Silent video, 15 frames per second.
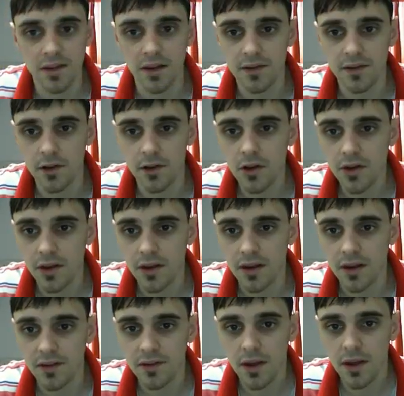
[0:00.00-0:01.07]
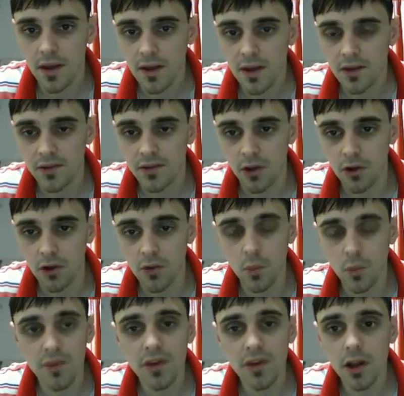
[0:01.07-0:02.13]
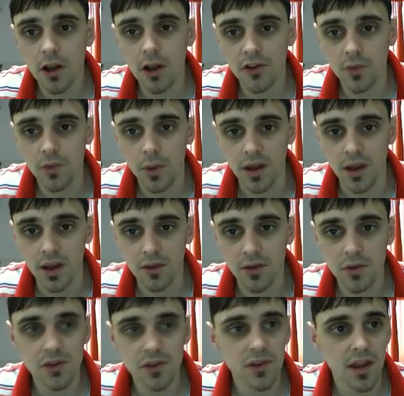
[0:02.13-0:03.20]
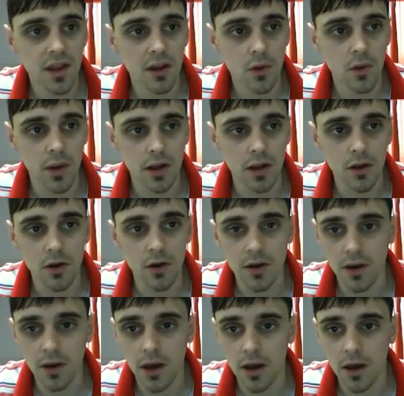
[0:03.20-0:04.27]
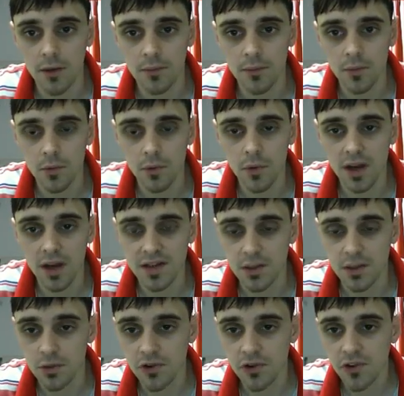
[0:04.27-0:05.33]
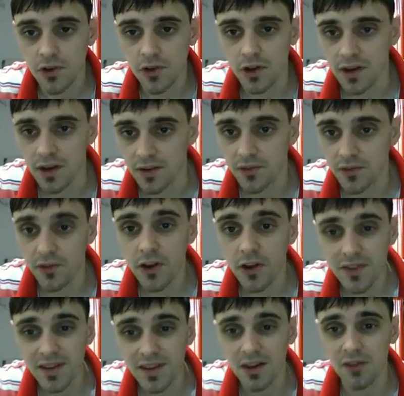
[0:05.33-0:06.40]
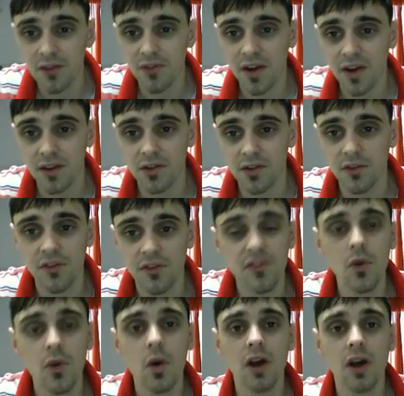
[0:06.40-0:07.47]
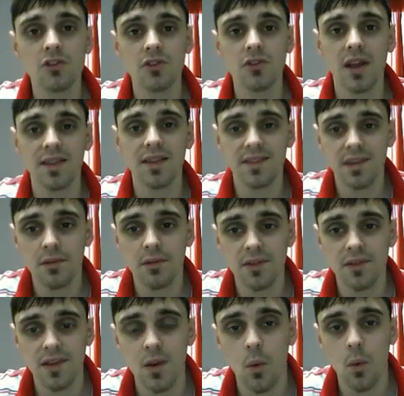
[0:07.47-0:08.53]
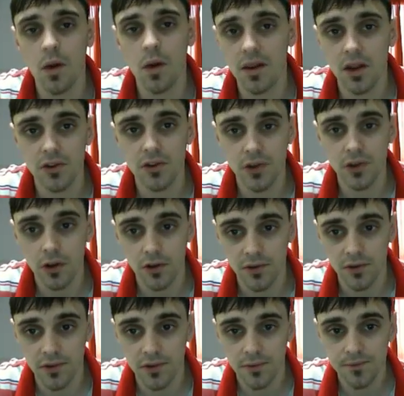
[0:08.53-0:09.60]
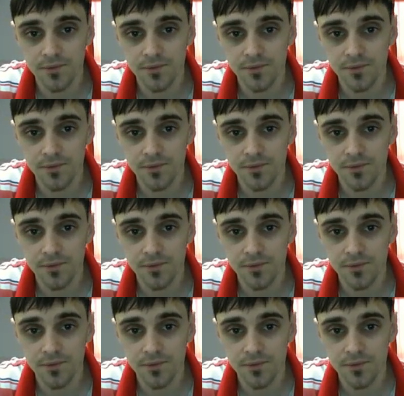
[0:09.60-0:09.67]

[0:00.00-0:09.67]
here. So look at this. So within the last week, if we just take a quick look, actually we'll just look at this, $39,471.